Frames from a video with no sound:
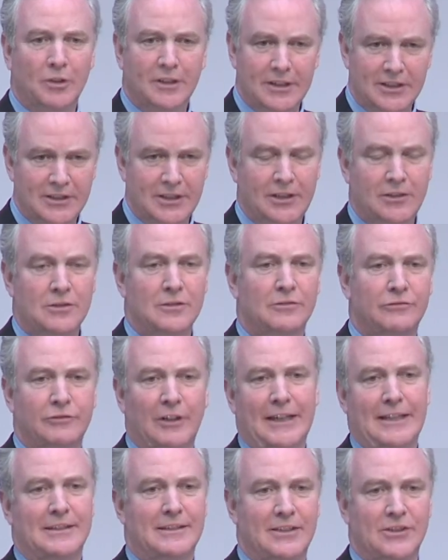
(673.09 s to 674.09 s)
will continue to
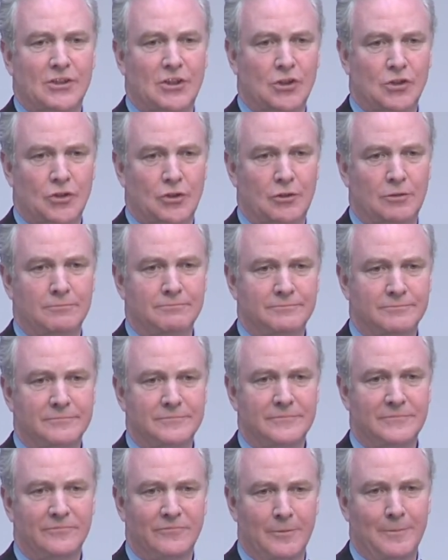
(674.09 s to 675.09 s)
fight this issue
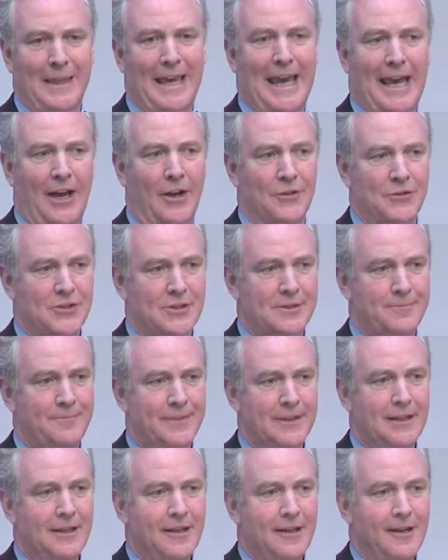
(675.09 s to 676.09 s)
from the
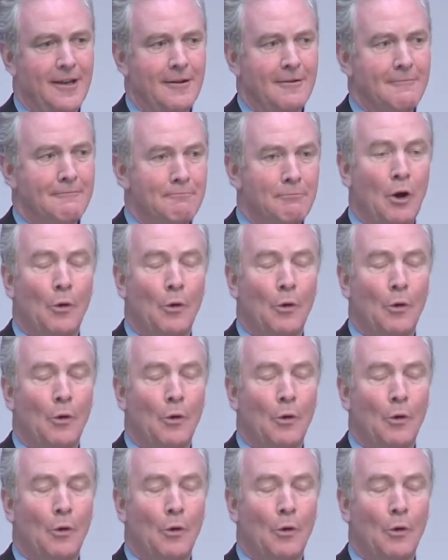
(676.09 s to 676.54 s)
House.